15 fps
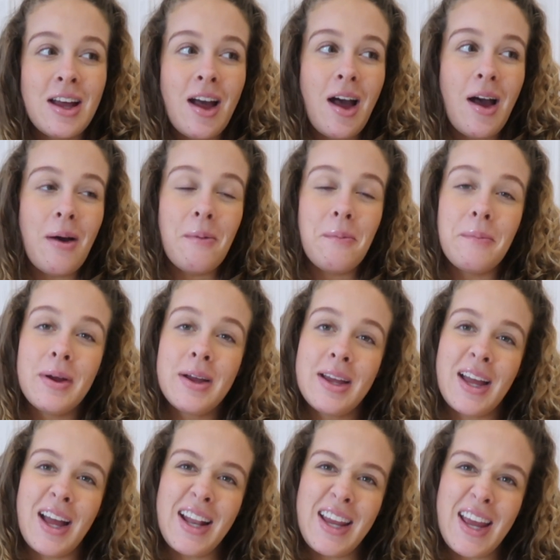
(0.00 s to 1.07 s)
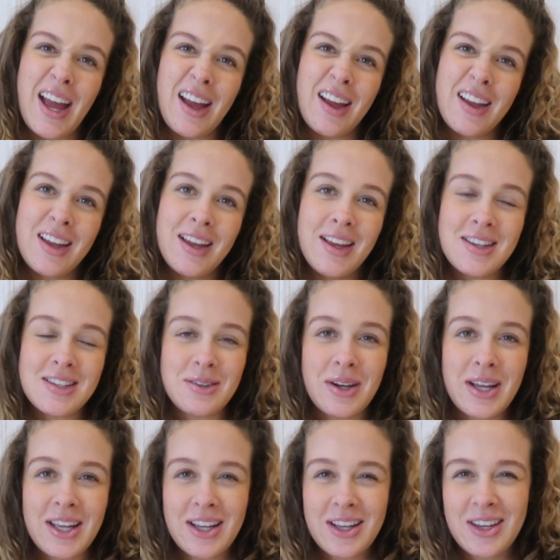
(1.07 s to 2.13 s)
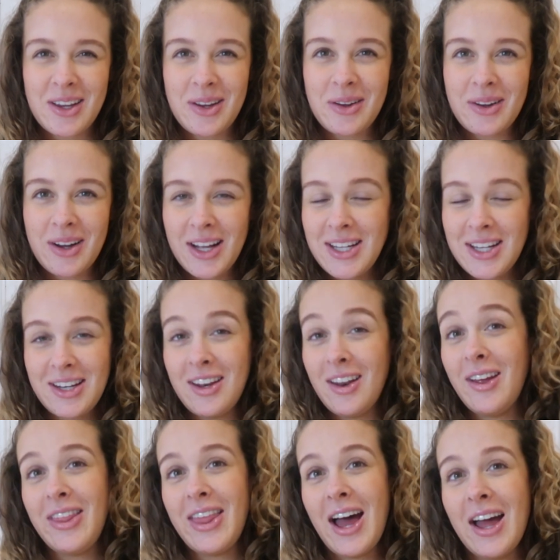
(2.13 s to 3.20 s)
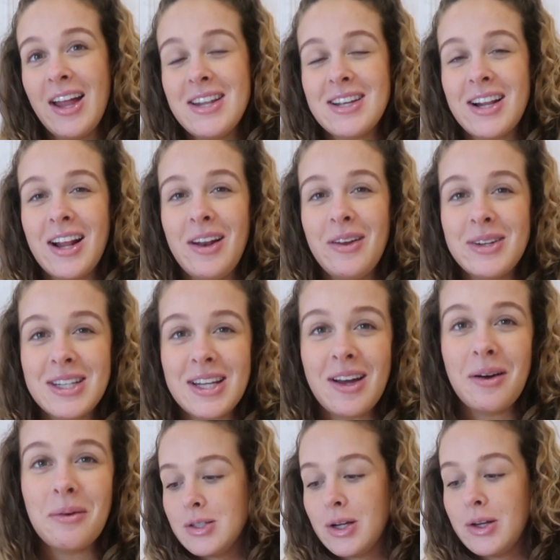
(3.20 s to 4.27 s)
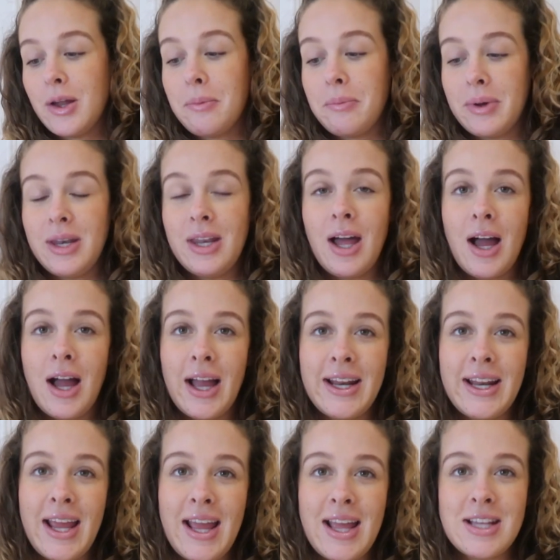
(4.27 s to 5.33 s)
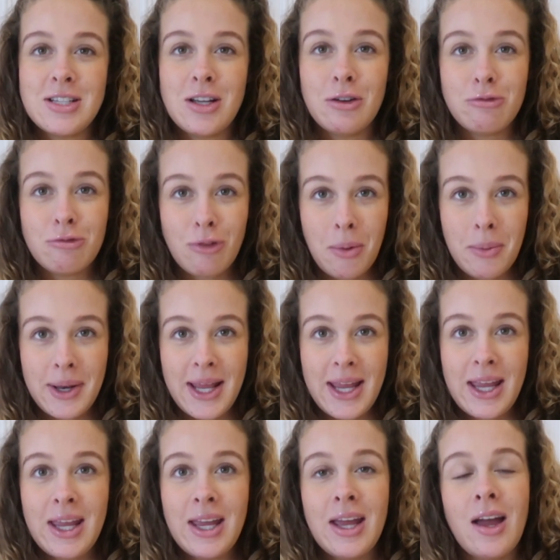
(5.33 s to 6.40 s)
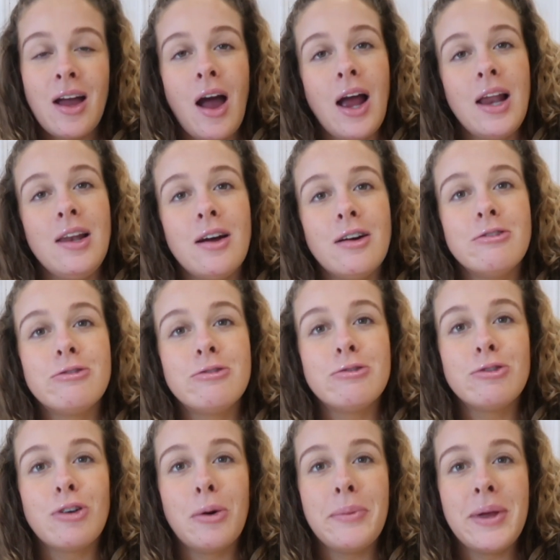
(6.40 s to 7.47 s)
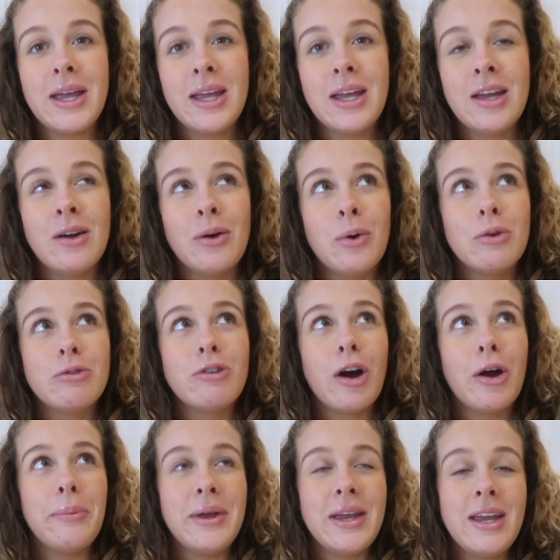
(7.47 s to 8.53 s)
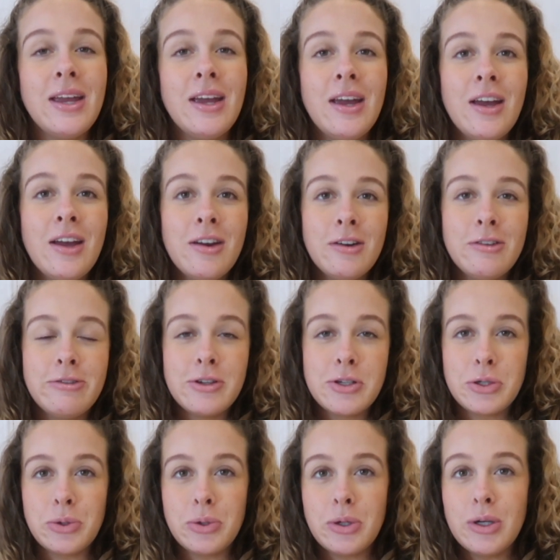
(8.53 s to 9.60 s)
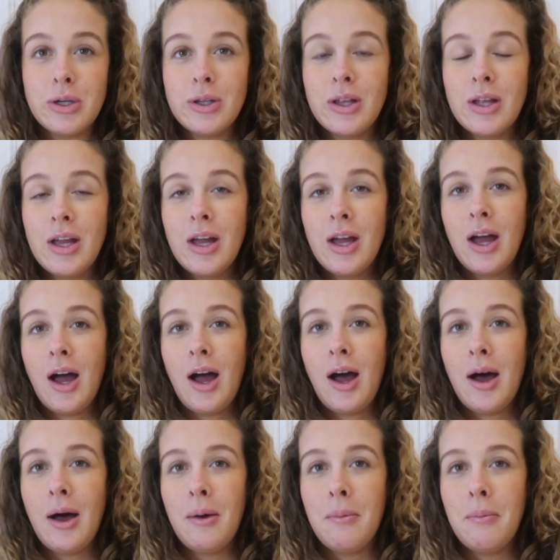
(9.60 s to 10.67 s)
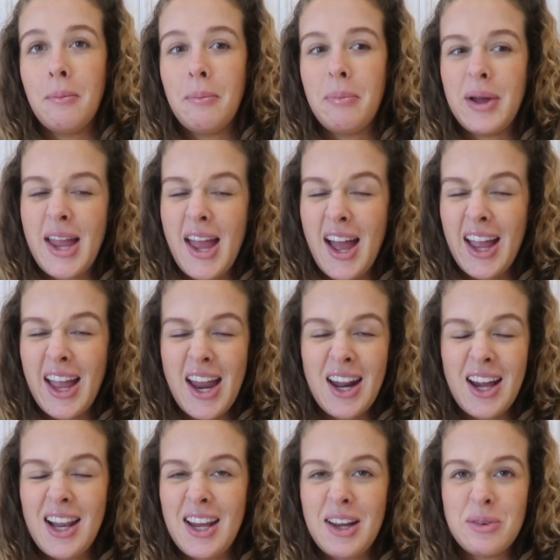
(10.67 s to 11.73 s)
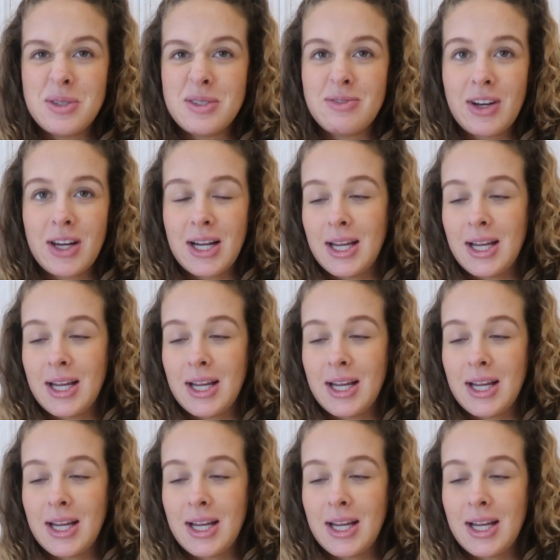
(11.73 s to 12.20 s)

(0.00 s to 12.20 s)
and yeah, it's quite cute. I didn't know that until I looked it up. So number 9 is Romilly. I love Romy or Romy for short. But again, Elliot wasn't very